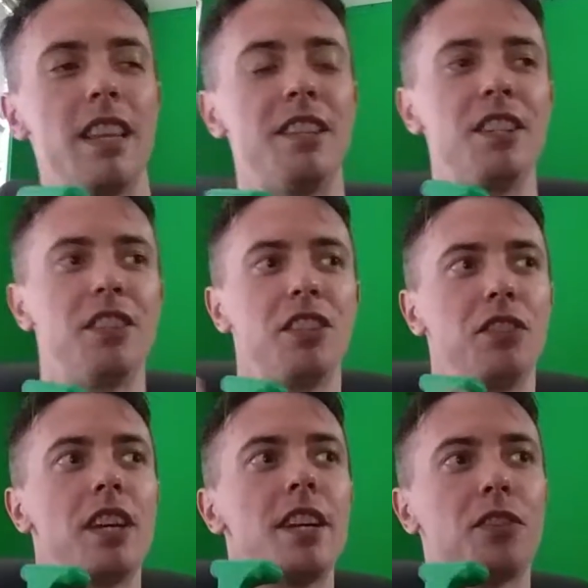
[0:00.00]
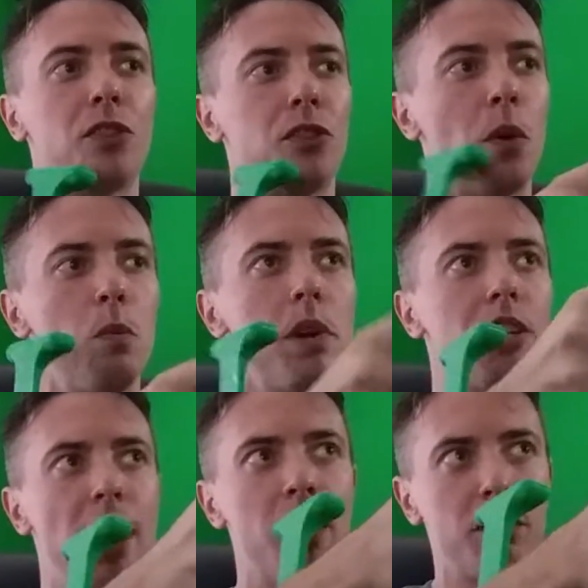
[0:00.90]
Just takes so
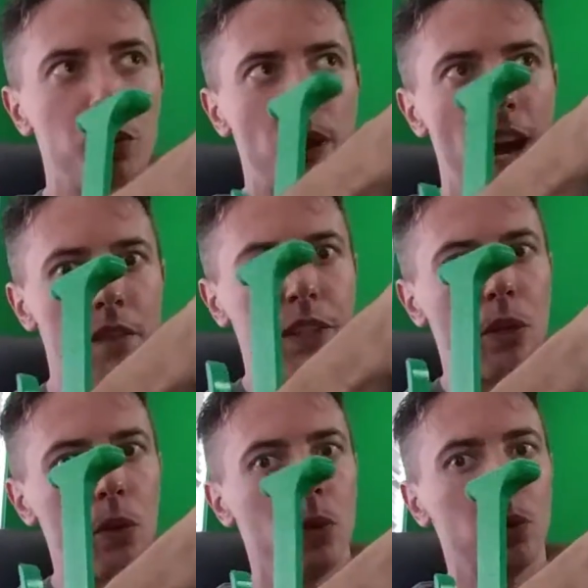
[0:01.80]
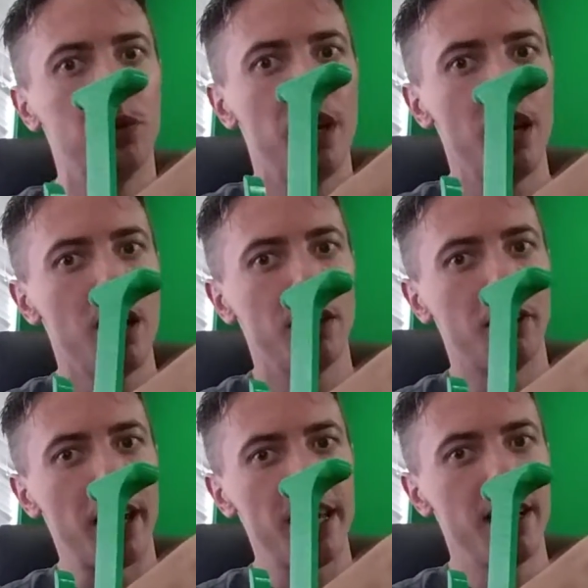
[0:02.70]
much out of you having to hold your
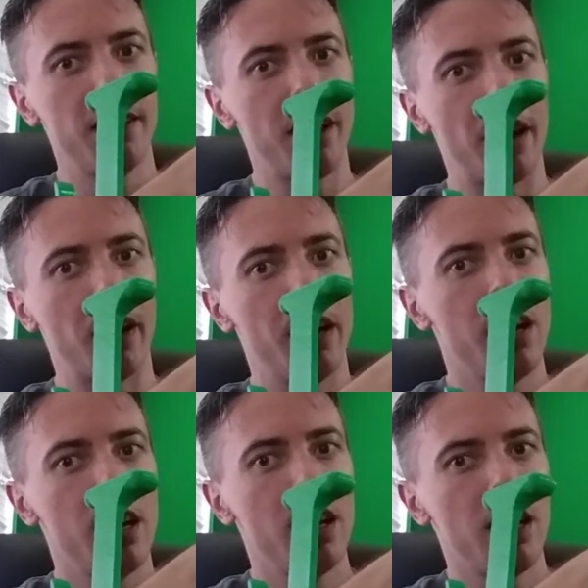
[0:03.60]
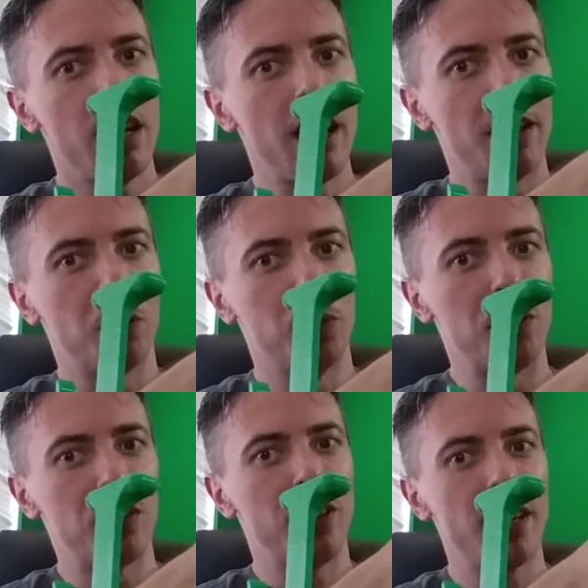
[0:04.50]
hand there and hold it
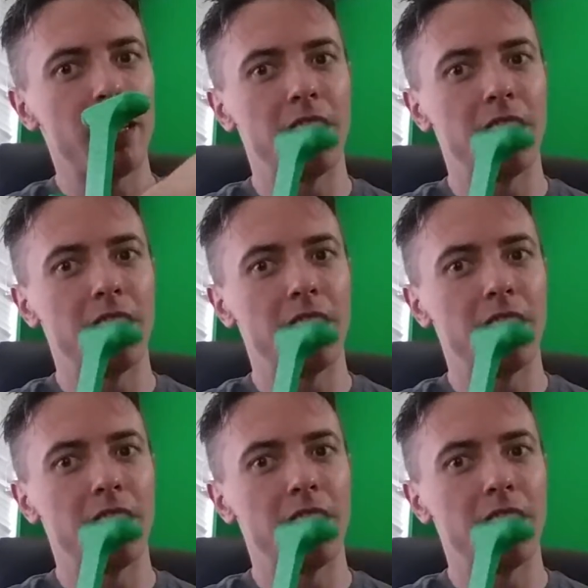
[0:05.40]
steady.